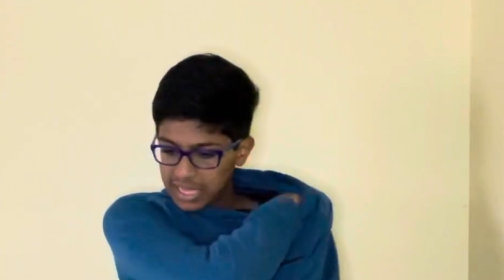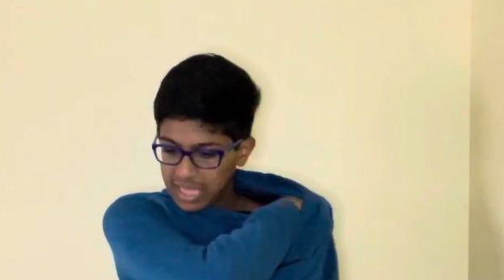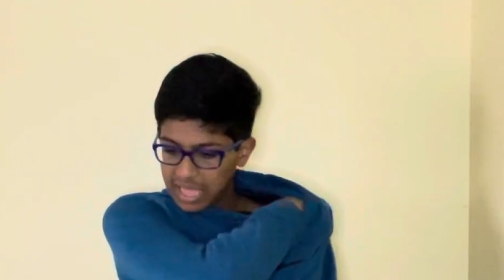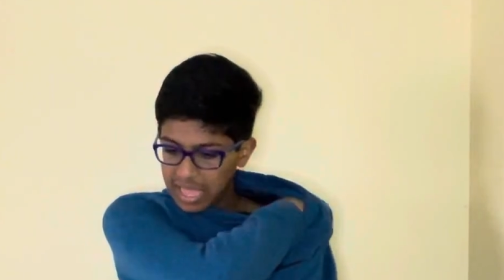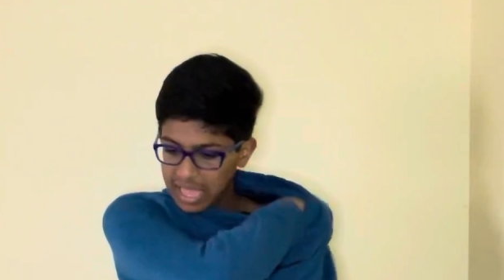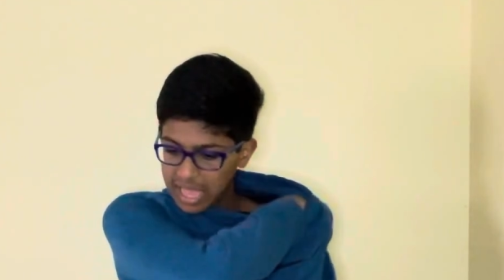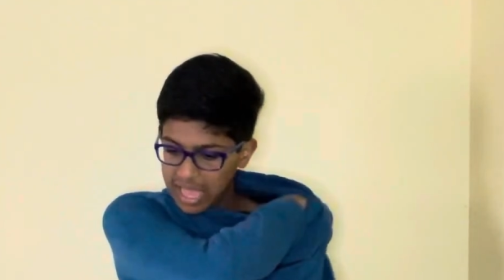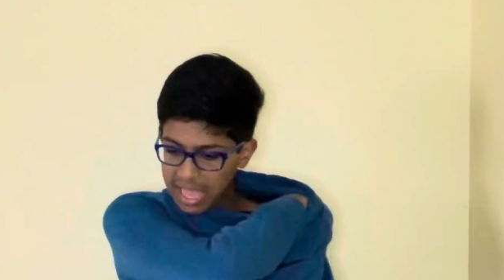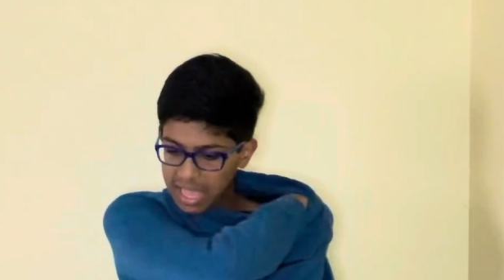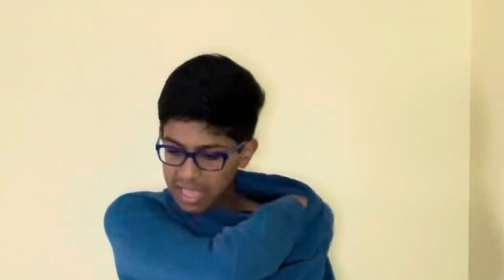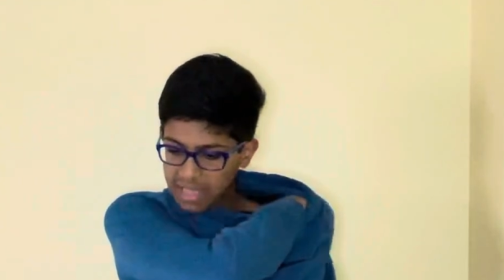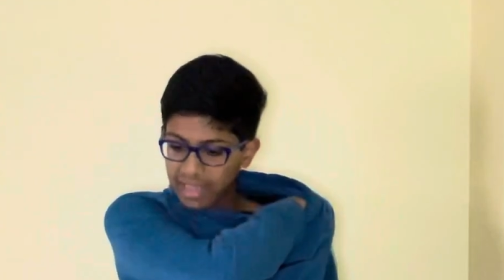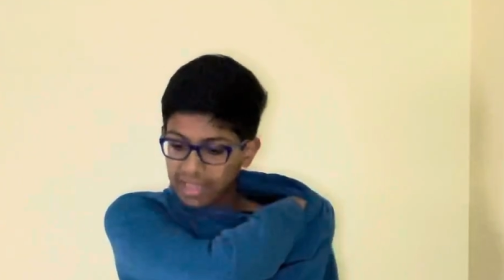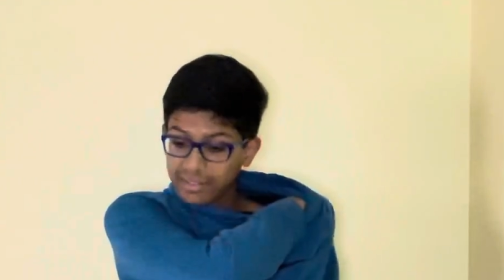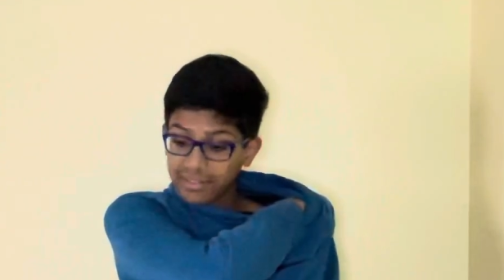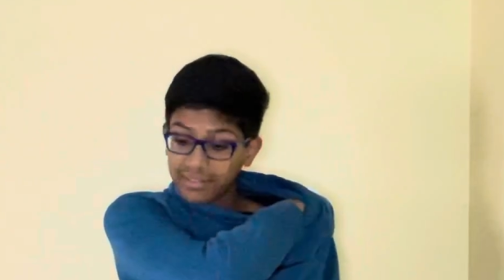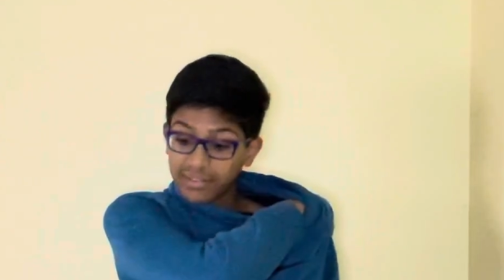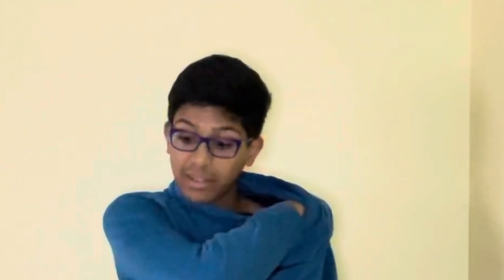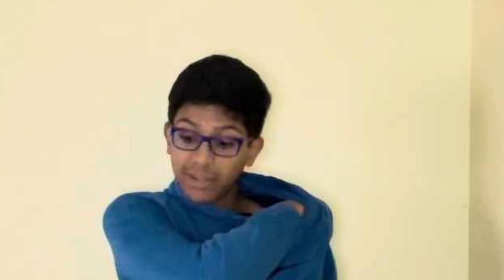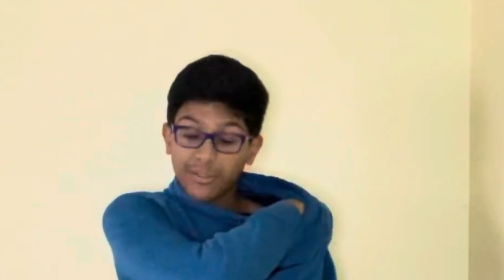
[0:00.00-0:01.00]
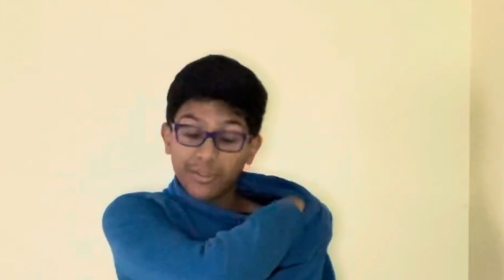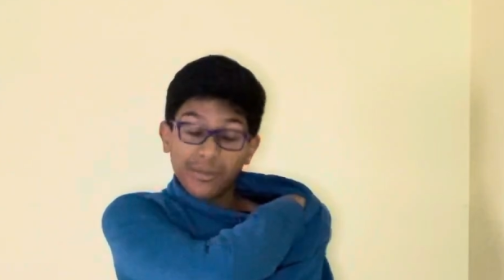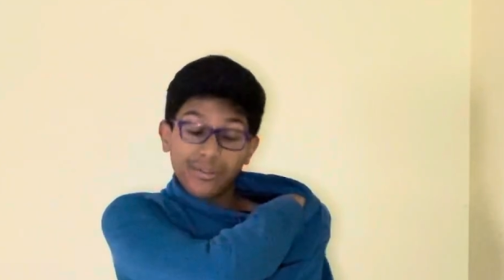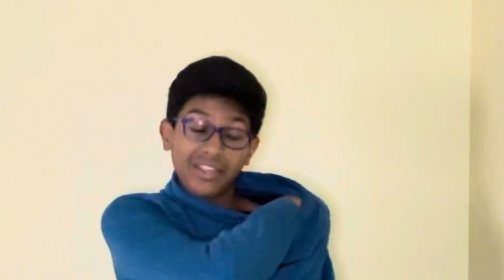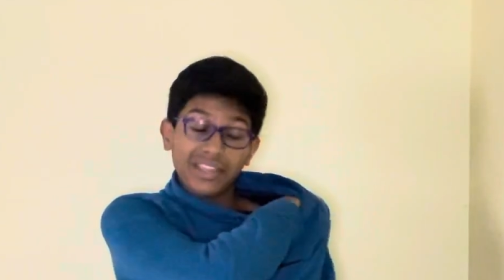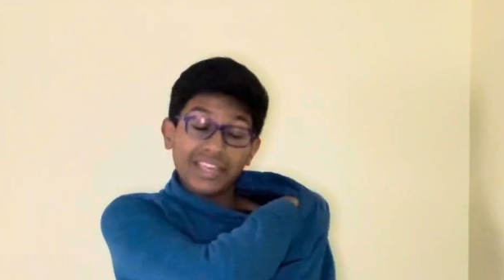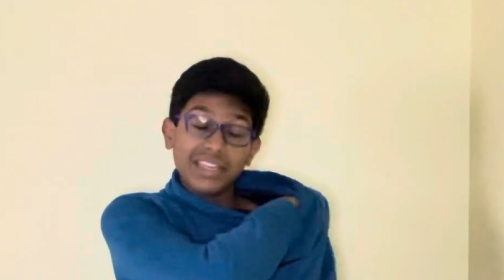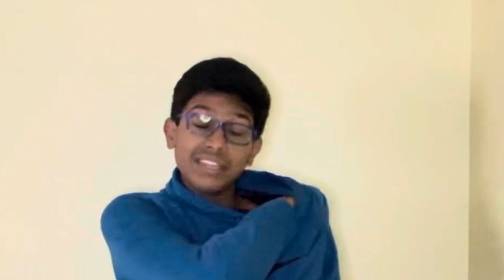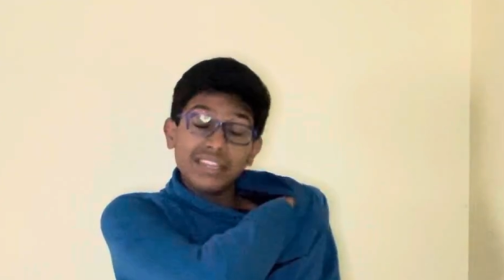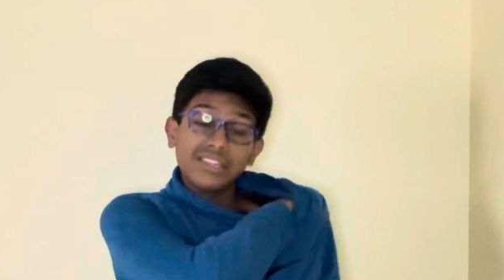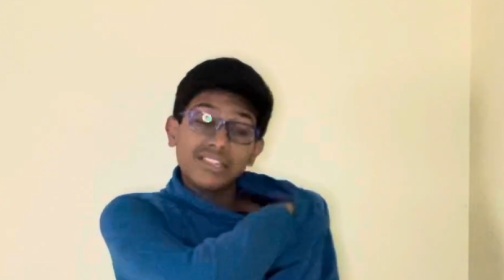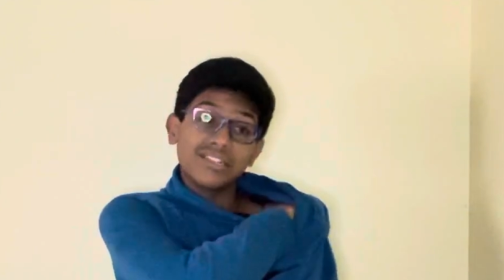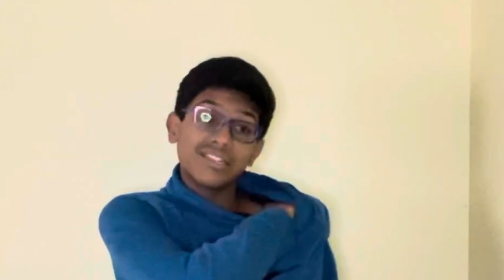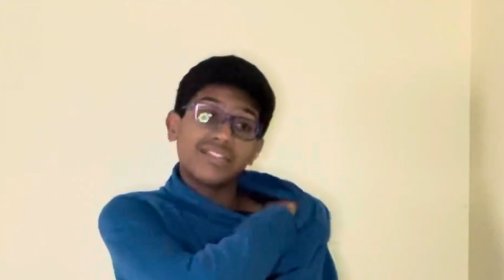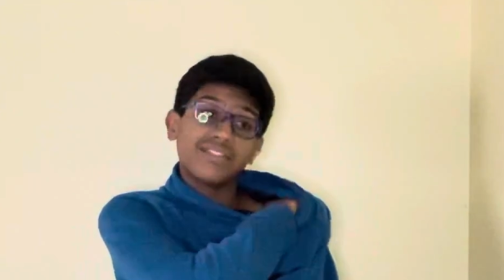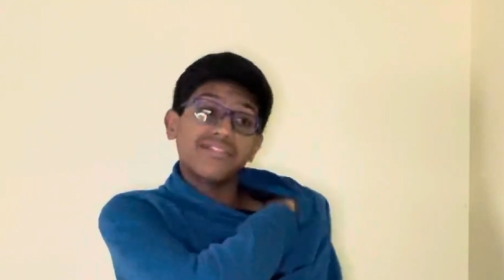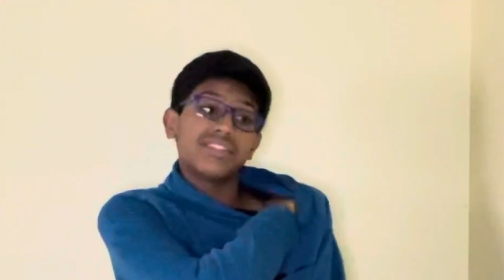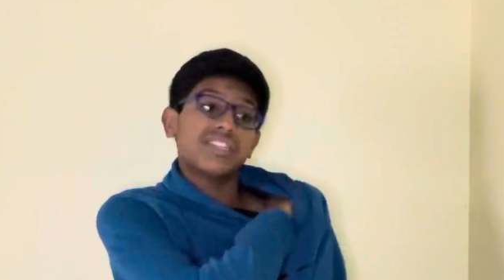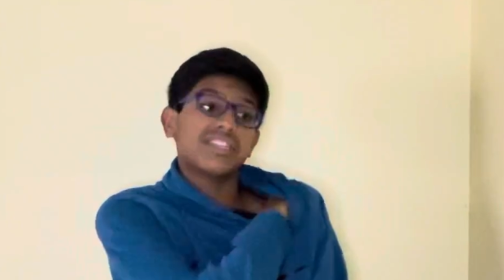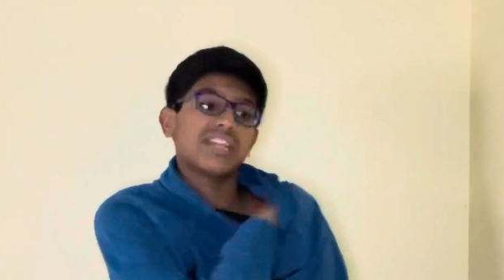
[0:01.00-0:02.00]
and I know the Eastern
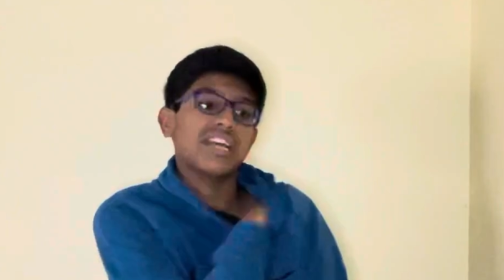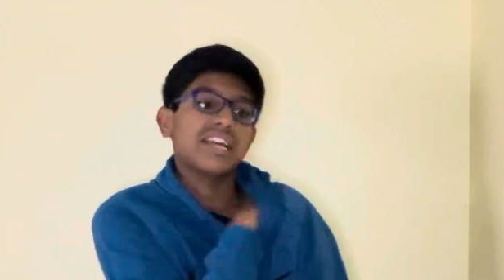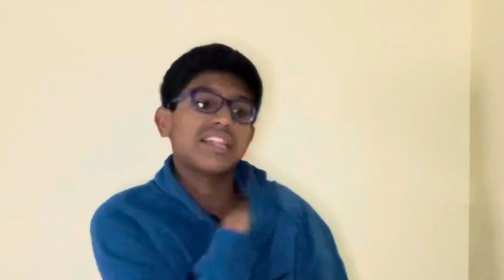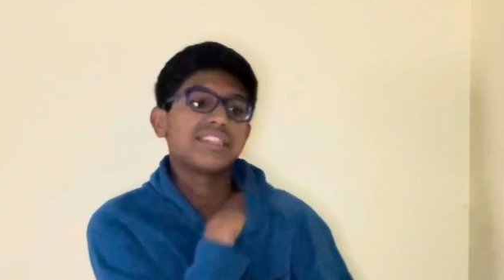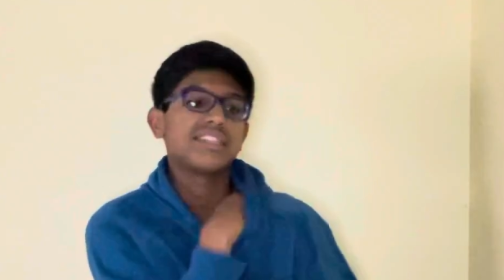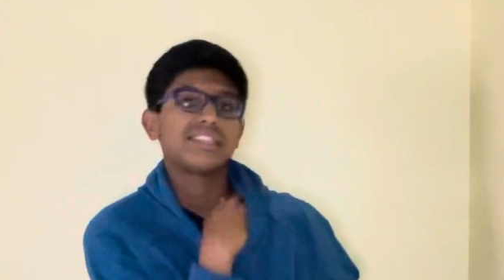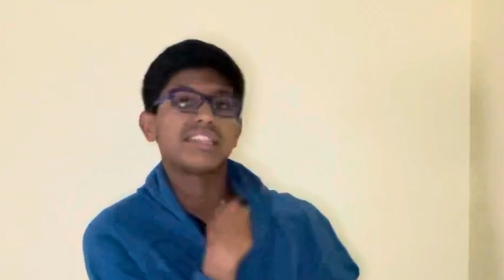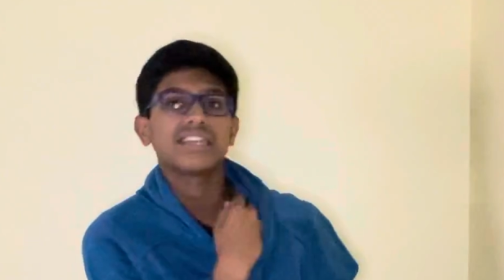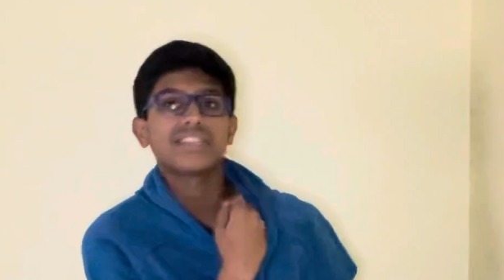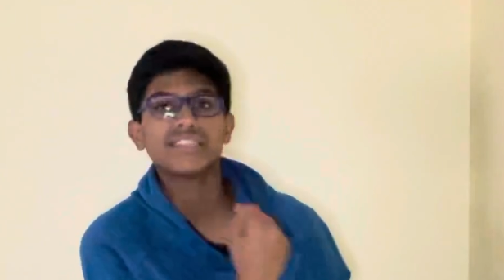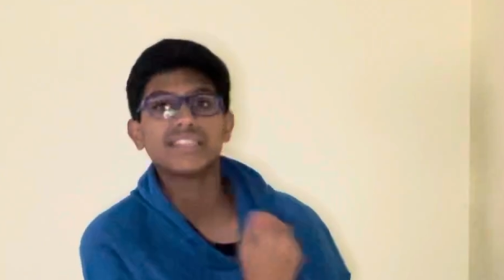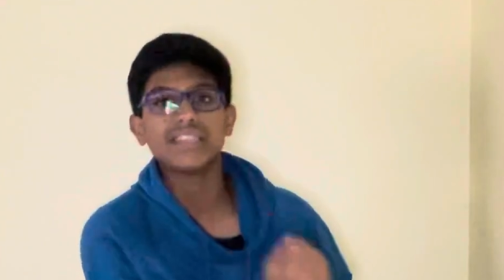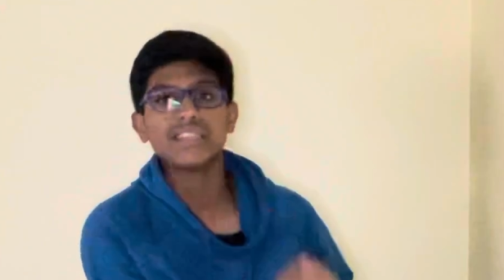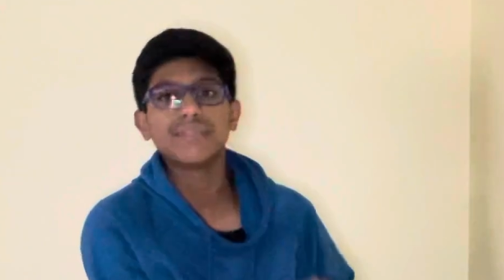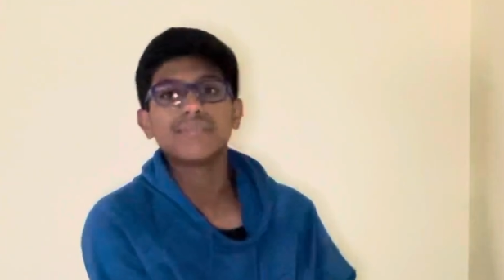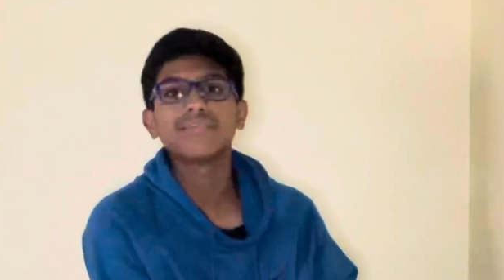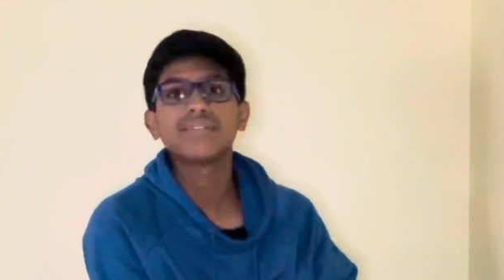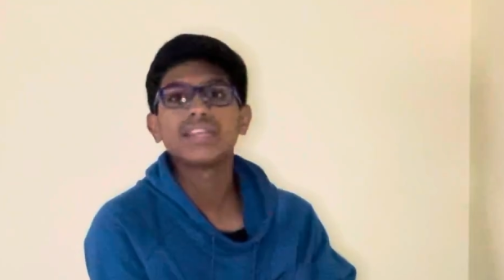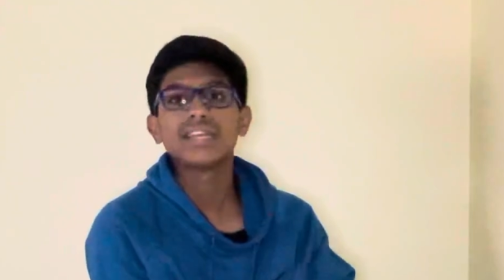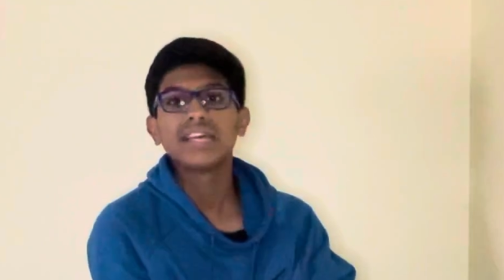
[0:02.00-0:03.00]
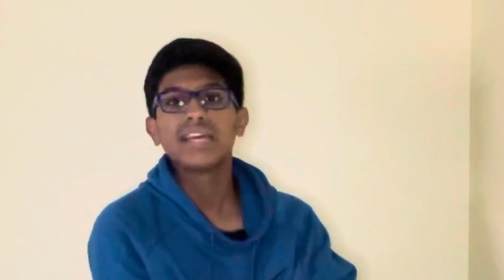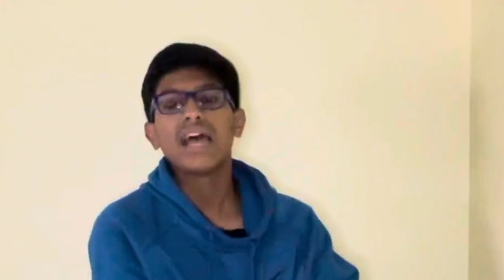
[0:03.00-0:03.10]
division had 6 teams,